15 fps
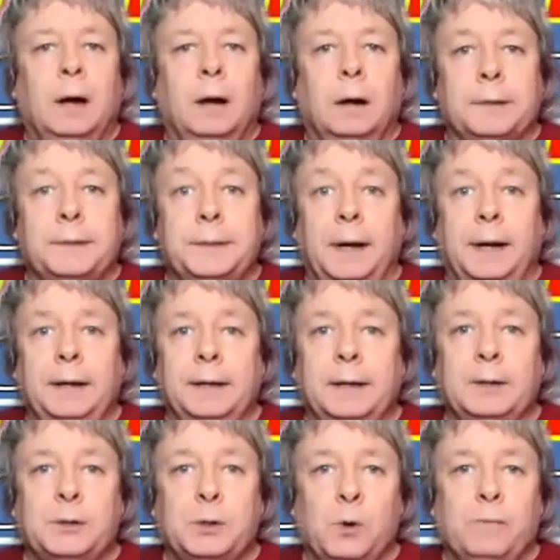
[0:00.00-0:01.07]

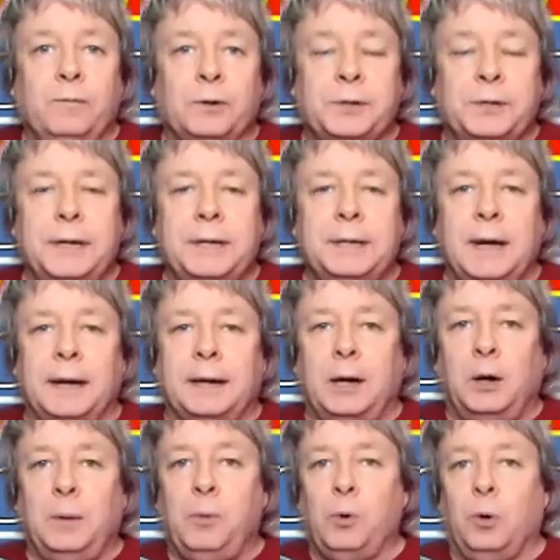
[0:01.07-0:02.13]
sightings over Sea-Tac
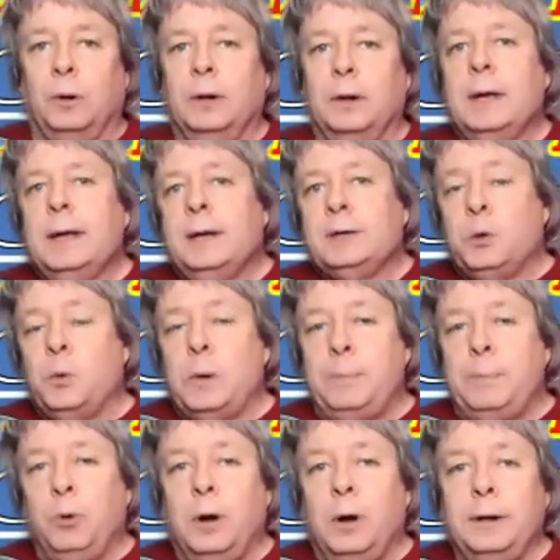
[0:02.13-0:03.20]
Airport. So we
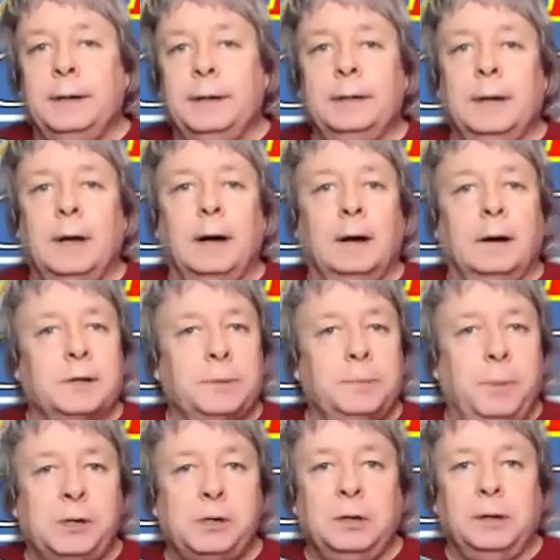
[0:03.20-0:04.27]
brought in a
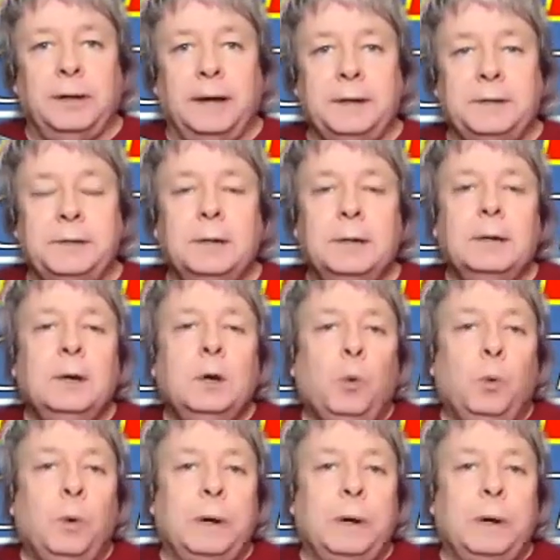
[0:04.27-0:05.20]
special guest. We